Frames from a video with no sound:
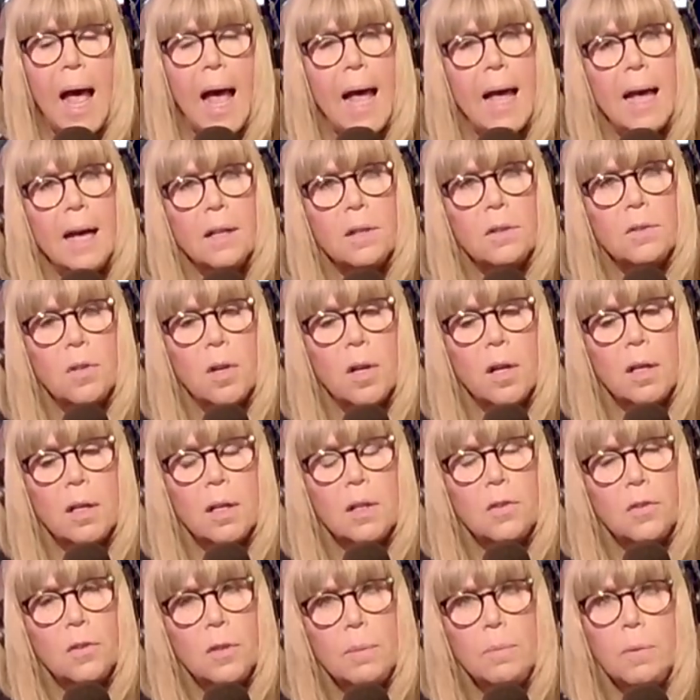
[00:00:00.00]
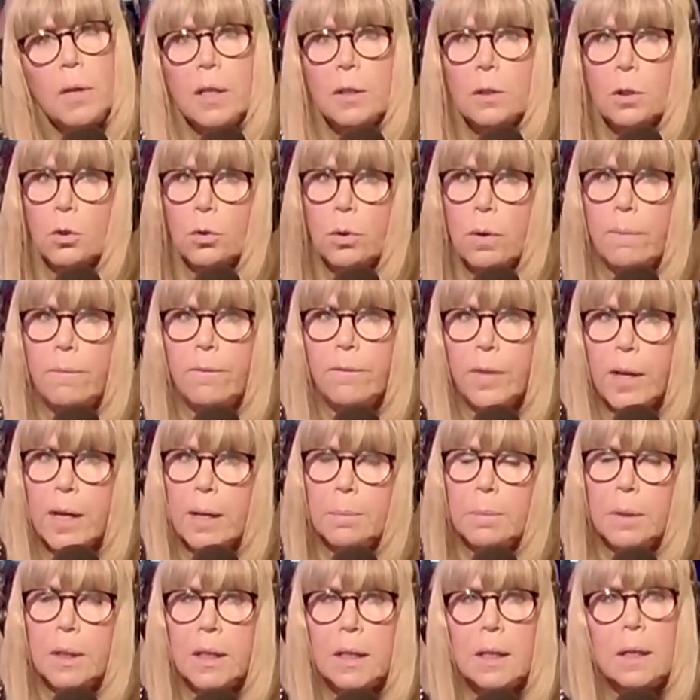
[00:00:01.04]
And uh, it seems like the Trump
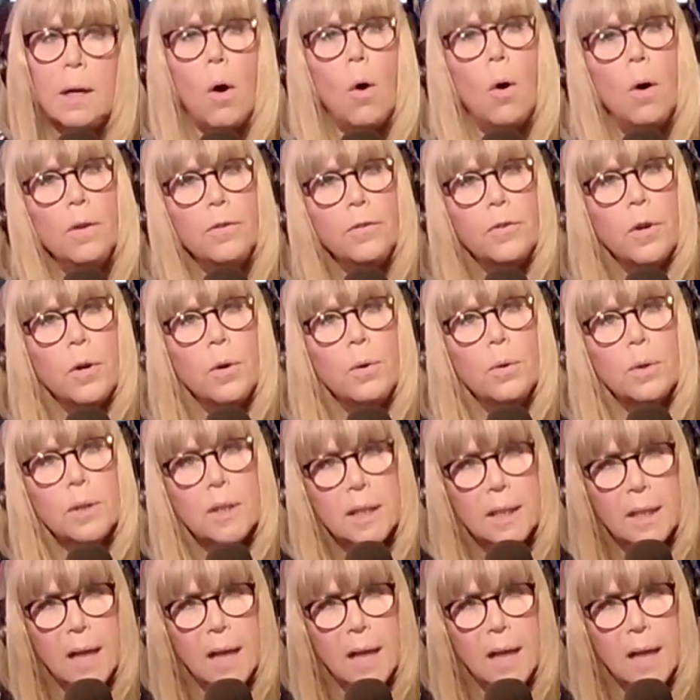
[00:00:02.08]
family also